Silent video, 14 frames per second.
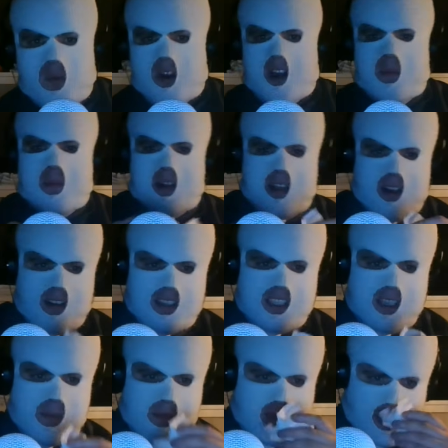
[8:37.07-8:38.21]
one opinion on
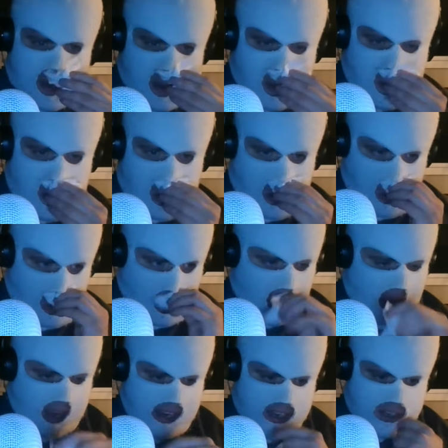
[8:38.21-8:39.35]
something.
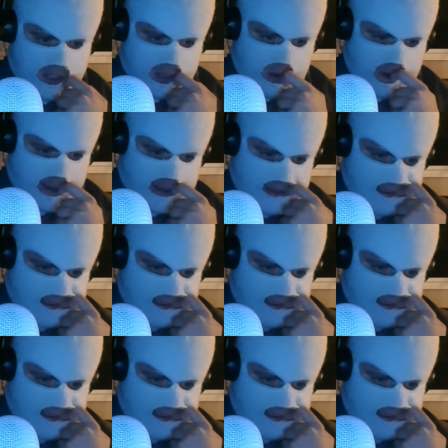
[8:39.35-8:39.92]
I enjoy